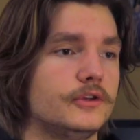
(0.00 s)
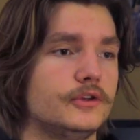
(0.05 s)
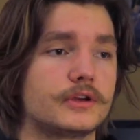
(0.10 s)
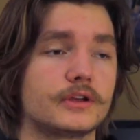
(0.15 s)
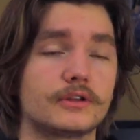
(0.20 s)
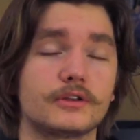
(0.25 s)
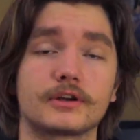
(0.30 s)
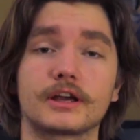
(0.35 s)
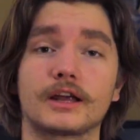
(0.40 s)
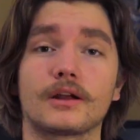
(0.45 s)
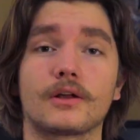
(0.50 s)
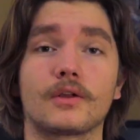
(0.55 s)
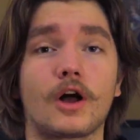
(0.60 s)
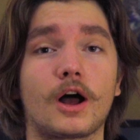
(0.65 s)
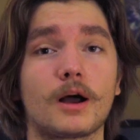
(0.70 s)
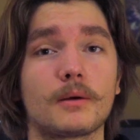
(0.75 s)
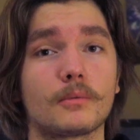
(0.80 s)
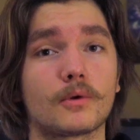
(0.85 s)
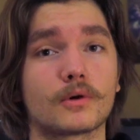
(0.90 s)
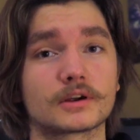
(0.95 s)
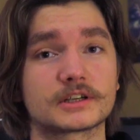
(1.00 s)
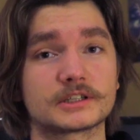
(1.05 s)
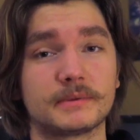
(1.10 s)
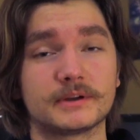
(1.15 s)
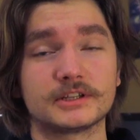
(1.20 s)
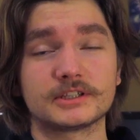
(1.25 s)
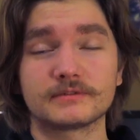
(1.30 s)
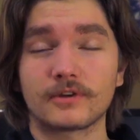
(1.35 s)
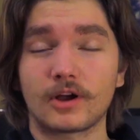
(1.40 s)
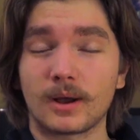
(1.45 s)
You can look at a lot more
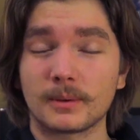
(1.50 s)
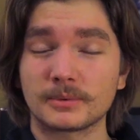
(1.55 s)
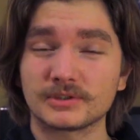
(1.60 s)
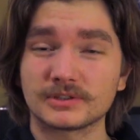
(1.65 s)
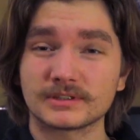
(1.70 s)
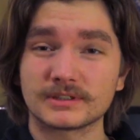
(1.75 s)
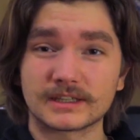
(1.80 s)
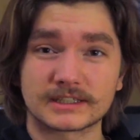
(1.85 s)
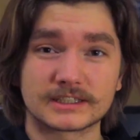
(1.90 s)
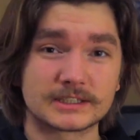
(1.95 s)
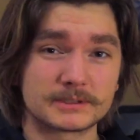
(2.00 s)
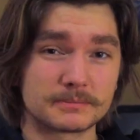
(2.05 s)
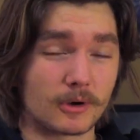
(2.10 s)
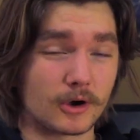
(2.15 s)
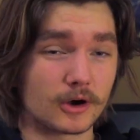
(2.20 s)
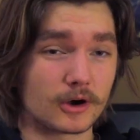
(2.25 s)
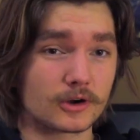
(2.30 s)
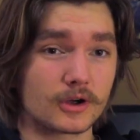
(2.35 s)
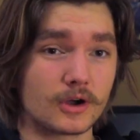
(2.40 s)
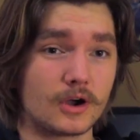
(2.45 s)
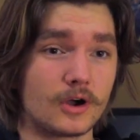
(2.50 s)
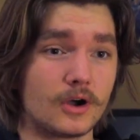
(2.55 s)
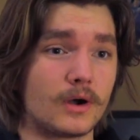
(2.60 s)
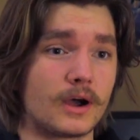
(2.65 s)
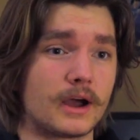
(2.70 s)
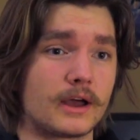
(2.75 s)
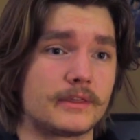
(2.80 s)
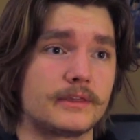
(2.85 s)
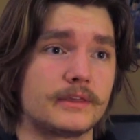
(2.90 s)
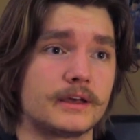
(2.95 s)
expensive options like Sparco.
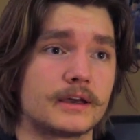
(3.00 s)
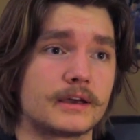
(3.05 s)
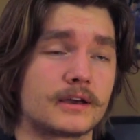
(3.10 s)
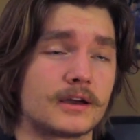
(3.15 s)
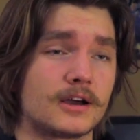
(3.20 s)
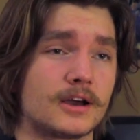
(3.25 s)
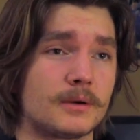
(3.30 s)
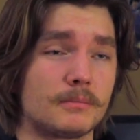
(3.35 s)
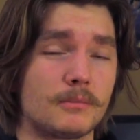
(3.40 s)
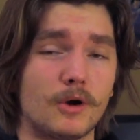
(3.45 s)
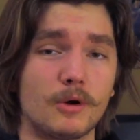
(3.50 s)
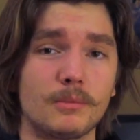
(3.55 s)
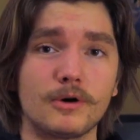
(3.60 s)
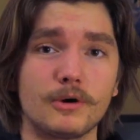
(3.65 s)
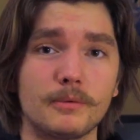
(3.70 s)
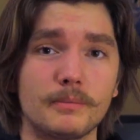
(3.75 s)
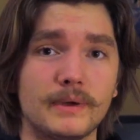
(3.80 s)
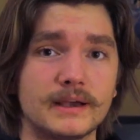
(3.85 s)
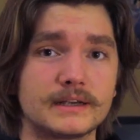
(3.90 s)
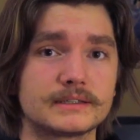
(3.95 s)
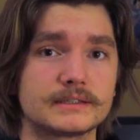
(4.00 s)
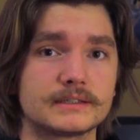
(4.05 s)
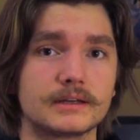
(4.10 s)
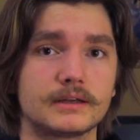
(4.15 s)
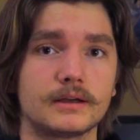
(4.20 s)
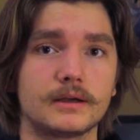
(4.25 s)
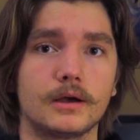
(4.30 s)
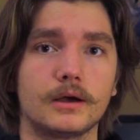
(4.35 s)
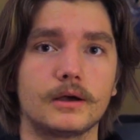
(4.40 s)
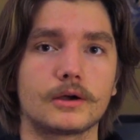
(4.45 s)
I think Momo makes
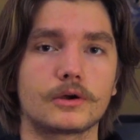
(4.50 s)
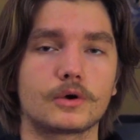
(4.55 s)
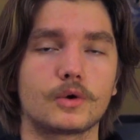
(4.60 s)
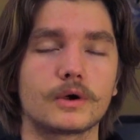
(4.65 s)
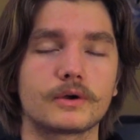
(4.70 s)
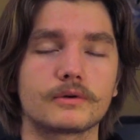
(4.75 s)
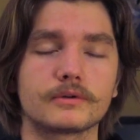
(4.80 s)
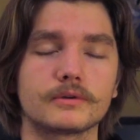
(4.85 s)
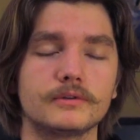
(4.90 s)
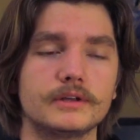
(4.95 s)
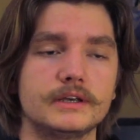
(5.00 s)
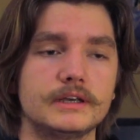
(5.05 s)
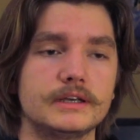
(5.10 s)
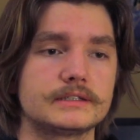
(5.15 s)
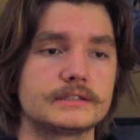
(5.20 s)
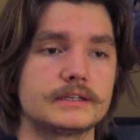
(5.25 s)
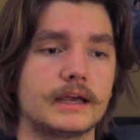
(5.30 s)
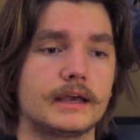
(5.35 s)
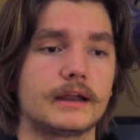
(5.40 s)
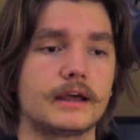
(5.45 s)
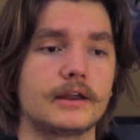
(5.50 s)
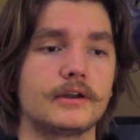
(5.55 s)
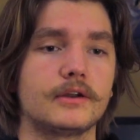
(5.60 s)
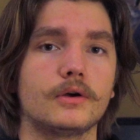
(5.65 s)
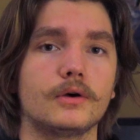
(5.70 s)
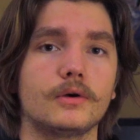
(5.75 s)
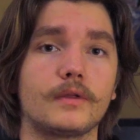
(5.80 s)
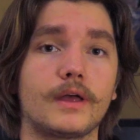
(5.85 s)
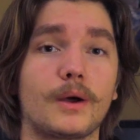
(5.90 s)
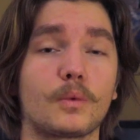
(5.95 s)
a quick release, and I
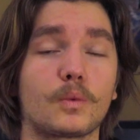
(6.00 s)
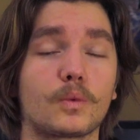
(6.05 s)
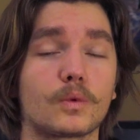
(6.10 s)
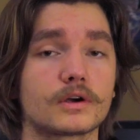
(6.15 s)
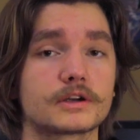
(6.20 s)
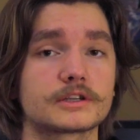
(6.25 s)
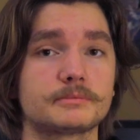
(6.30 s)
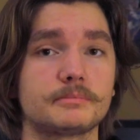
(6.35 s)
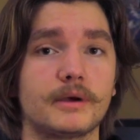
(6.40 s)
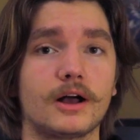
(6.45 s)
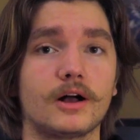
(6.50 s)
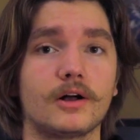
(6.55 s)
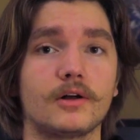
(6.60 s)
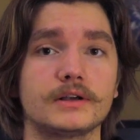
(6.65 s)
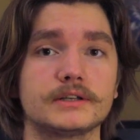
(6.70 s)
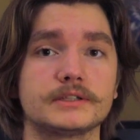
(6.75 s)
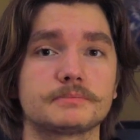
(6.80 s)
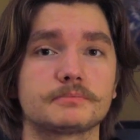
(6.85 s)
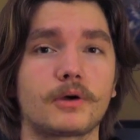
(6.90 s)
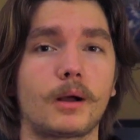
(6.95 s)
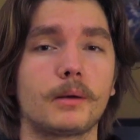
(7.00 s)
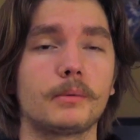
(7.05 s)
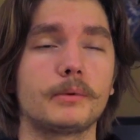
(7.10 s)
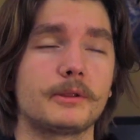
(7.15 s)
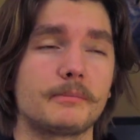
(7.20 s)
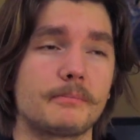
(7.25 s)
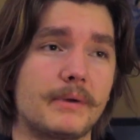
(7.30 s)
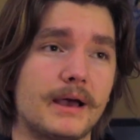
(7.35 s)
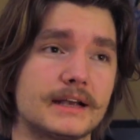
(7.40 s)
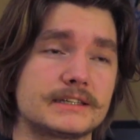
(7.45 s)
know that WorksBell is probably
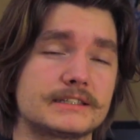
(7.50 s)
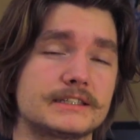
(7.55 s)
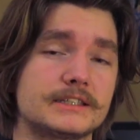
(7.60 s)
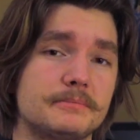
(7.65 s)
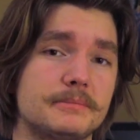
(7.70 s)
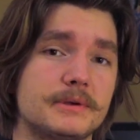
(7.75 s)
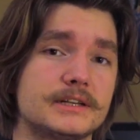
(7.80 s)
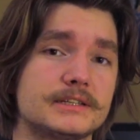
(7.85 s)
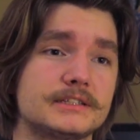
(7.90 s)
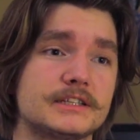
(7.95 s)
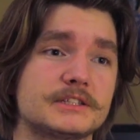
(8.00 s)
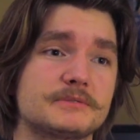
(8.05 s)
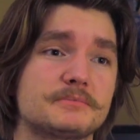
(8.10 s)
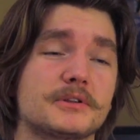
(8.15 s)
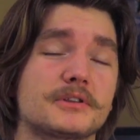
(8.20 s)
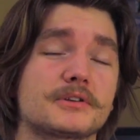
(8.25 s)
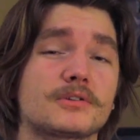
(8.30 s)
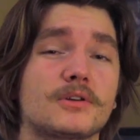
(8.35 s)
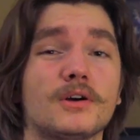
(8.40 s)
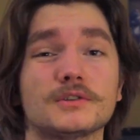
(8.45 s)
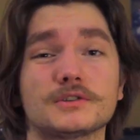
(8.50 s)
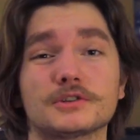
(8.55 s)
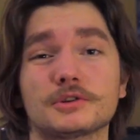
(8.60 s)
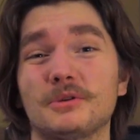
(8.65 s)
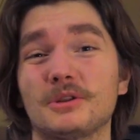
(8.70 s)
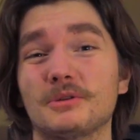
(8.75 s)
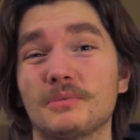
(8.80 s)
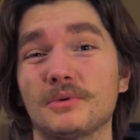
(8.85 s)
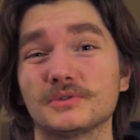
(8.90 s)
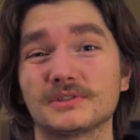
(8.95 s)
the best in the business, but they're also going
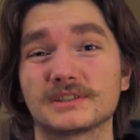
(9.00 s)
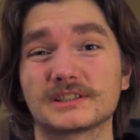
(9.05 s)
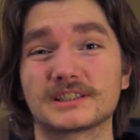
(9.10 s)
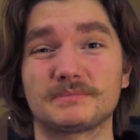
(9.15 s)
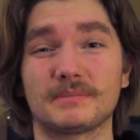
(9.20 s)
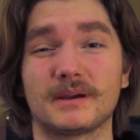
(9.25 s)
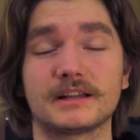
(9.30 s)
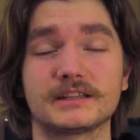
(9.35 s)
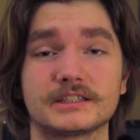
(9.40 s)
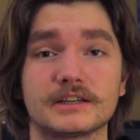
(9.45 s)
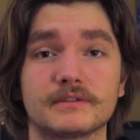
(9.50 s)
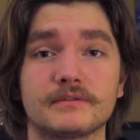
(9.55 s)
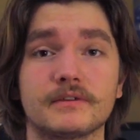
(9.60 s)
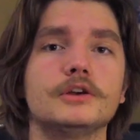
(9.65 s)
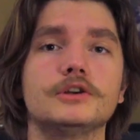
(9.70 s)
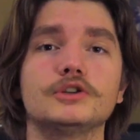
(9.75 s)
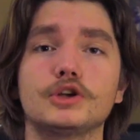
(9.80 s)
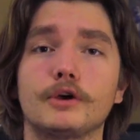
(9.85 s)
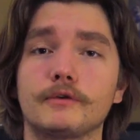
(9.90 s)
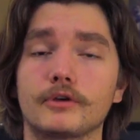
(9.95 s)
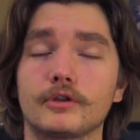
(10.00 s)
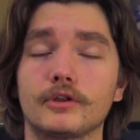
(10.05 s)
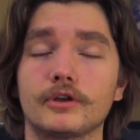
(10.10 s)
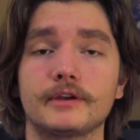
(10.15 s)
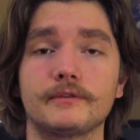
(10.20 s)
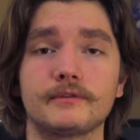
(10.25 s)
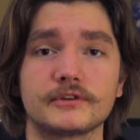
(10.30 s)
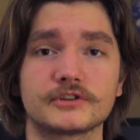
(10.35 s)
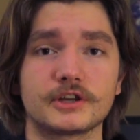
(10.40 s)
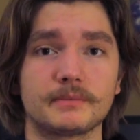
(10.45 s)
to be the most expensive. So if you're
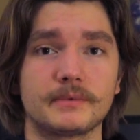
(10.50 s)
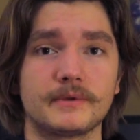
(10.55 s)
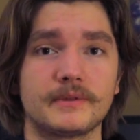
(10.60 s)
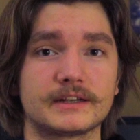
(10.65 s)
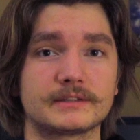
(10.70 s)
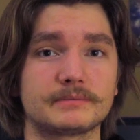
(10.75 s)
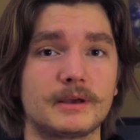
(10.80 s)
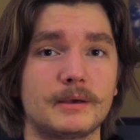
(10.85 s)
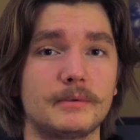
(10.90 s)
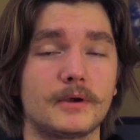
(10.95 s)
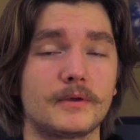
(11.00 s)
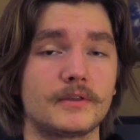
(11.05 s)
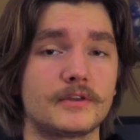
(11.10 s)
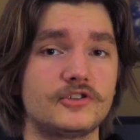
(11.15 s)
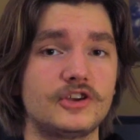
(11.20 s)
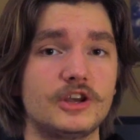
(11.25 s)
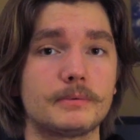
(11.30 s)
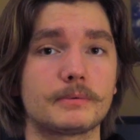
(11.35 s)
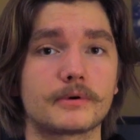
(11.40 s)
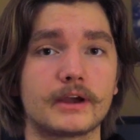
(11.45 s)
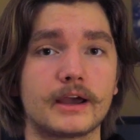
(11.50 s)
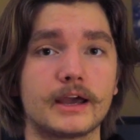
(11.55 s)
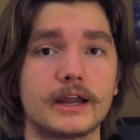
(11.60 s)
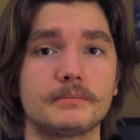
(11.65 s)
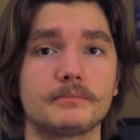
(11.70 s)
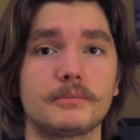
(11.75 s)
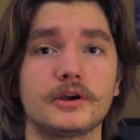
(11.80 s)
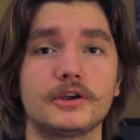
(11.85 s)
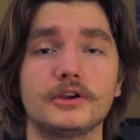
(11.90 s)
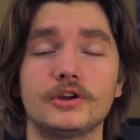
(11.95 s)
looking for something that's maybe on the cheaper end,
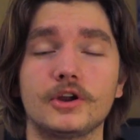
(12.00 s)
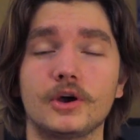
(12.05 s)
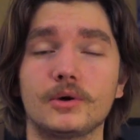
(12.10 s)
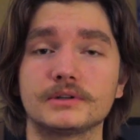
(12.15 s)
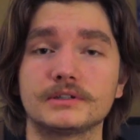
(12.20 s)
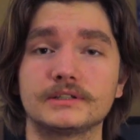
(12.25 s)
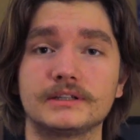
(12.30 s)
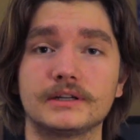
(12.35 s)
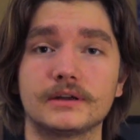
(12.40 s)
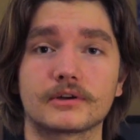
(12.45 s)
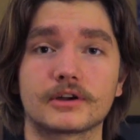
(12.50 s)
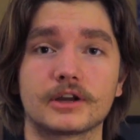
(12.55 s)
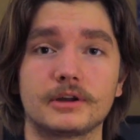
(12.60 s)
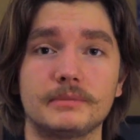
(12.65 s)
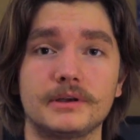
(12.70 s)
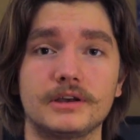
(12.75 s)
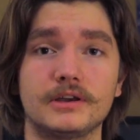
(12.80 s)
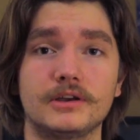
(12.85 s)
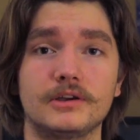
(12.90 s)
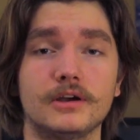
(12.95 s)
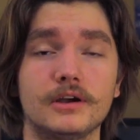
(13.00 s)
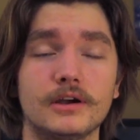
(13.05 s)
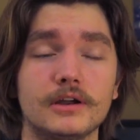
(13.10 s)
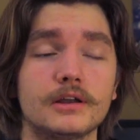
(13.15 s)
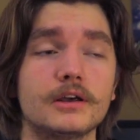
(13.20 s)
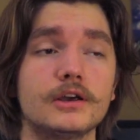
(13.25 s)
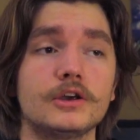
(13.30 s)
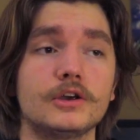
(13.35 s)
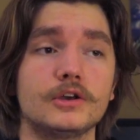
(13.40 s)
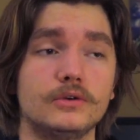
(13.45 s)
but you know is still going to be good,
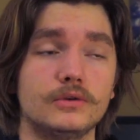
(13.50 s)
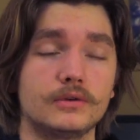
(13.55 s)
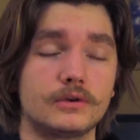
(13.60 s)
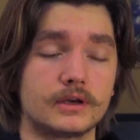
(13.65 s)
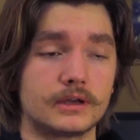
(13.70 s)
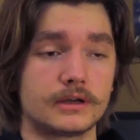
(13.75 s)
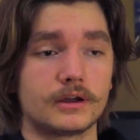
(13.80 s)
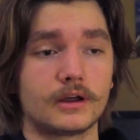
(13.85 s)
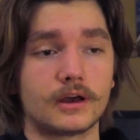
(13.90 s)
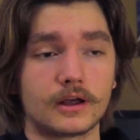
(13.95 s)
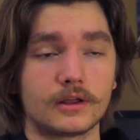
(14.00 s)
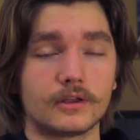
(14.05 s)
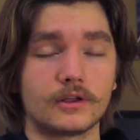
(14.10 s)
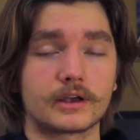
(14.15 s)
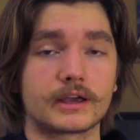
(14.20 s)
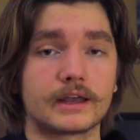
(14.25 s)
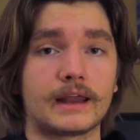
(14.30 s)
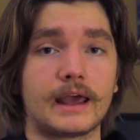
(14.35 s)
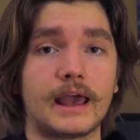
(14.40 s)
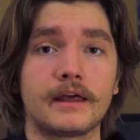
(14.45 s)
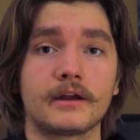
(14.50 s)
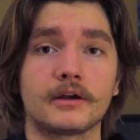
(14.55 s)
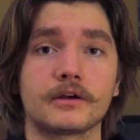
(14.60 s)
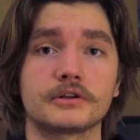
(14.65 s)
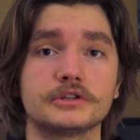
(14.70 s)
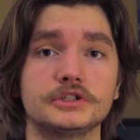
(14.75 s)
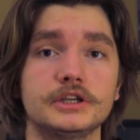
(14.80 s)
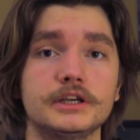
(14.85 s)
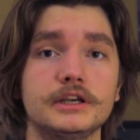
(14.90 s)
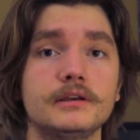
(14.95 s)
you can look at
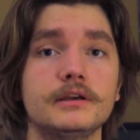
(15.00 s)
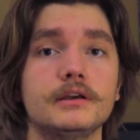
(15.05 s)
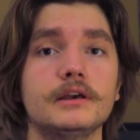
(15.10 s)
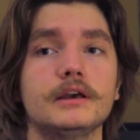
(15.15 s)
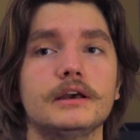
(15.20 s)
NRG.